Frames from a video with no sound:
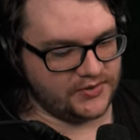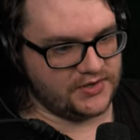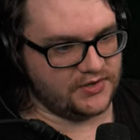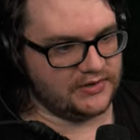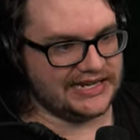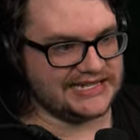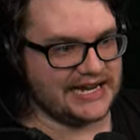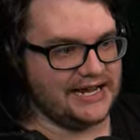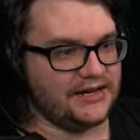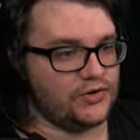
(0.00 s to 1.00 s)
do is
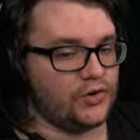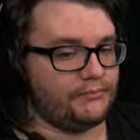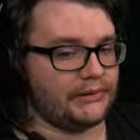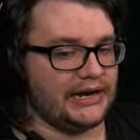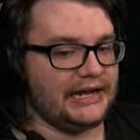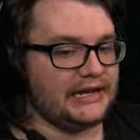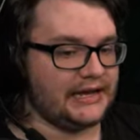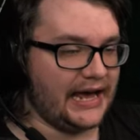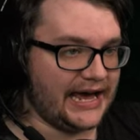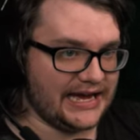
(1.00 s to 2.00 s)
I incorporate
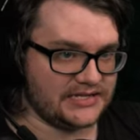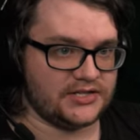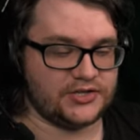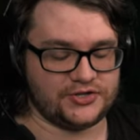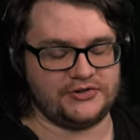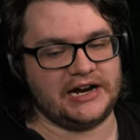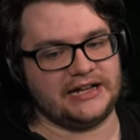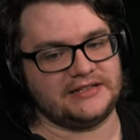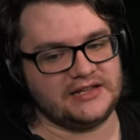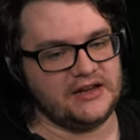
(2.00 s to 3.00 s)
cash
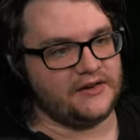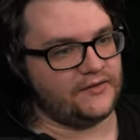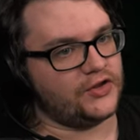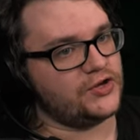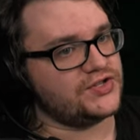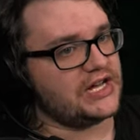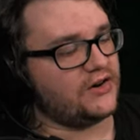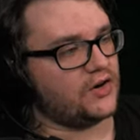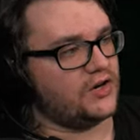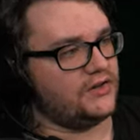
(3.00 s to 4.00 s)
strats. For those that
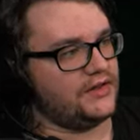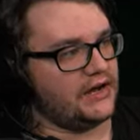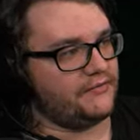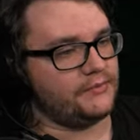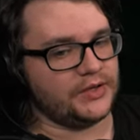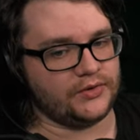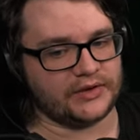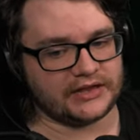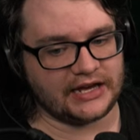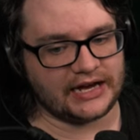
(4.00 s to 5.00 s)
aren't not familiar
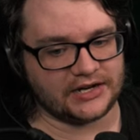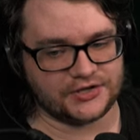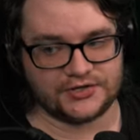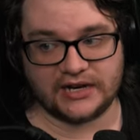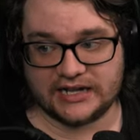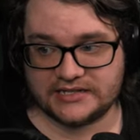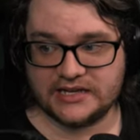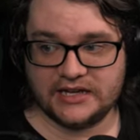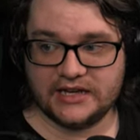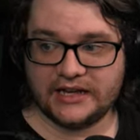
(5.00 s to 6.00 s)
with cash strats,
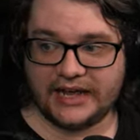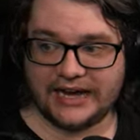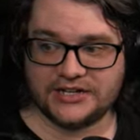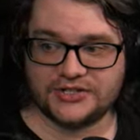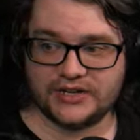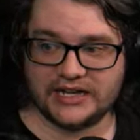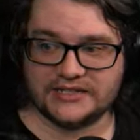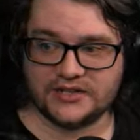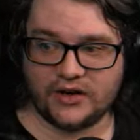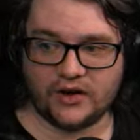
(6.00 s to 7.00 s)
cash
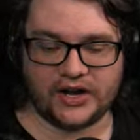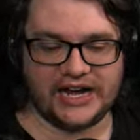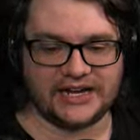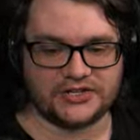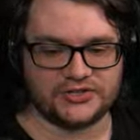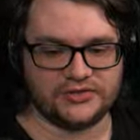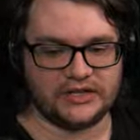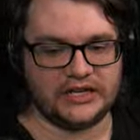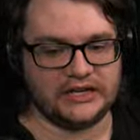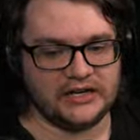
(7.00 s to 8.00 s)
strats are
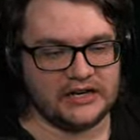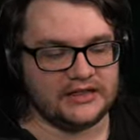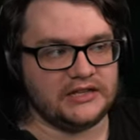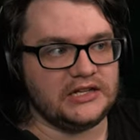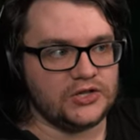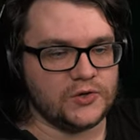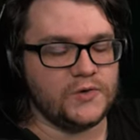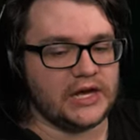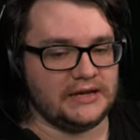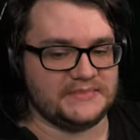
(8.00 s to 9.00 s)
actually the new
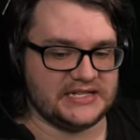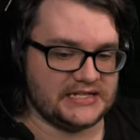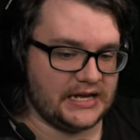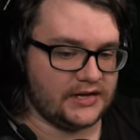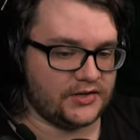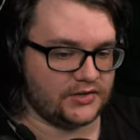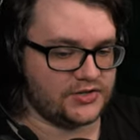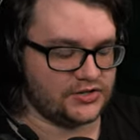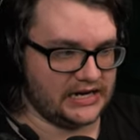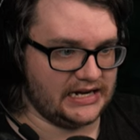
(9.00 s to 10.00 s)
game standard
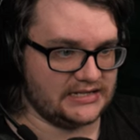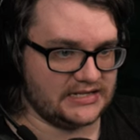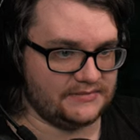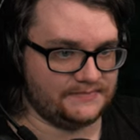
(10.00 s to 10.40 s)
strats.